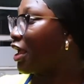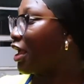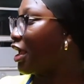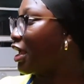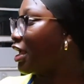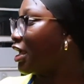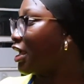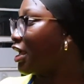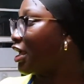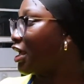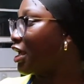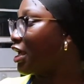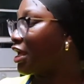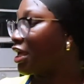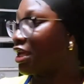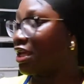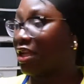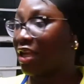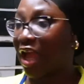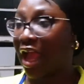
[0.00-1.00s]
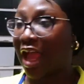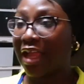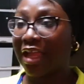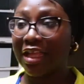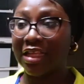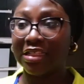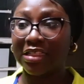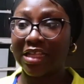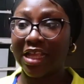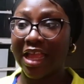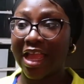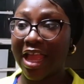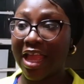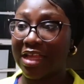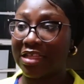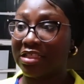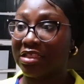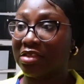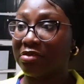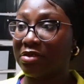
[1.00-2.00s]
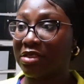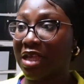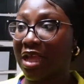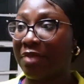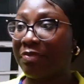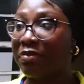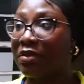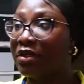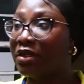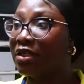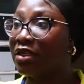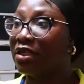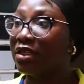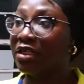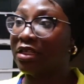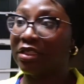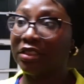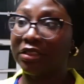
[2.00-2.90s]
And I guess they had some type of